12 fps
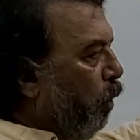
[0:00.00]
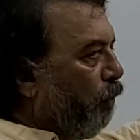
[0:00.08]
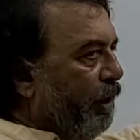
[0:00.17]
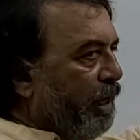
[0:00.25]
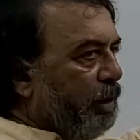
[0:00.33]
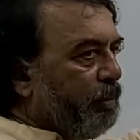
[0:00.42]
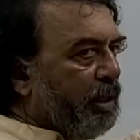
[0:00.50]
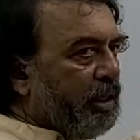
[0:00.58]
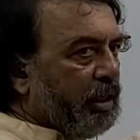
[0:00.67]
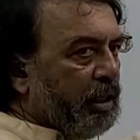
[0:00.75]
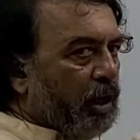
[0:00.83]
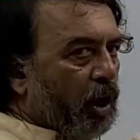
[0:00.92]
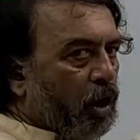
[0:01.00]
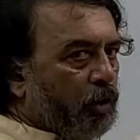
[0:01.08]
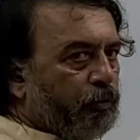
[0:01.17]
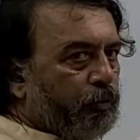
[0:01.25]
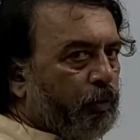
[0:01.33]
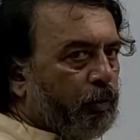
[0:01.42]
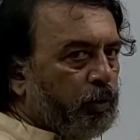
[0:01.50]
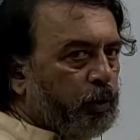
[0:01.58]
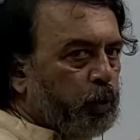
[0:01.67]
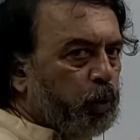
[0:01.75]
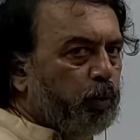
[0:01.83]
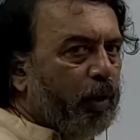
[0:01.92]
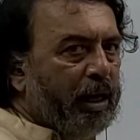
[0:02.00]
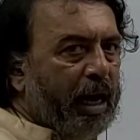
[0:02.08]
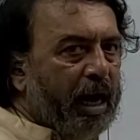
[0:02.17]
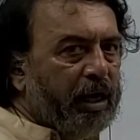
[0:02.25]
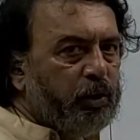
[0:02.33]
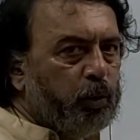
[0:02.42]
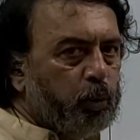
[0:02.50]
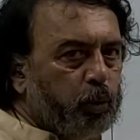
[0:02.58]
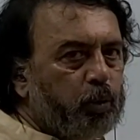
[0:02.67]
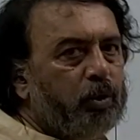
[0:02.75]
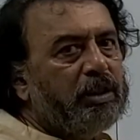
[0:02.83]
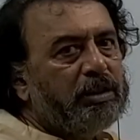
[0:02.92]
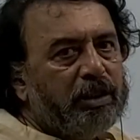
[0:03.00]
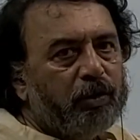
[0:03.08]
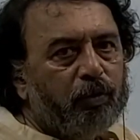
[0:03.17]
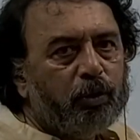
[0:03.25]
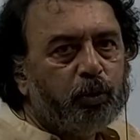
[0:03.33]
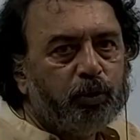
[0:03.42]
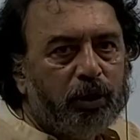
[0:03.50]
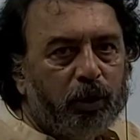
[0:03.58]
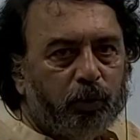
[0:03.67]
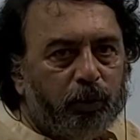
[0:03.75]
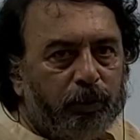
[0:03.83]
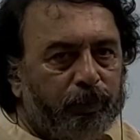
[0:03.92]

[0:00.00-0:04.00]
covariability of u1 and u2 is equal to 0.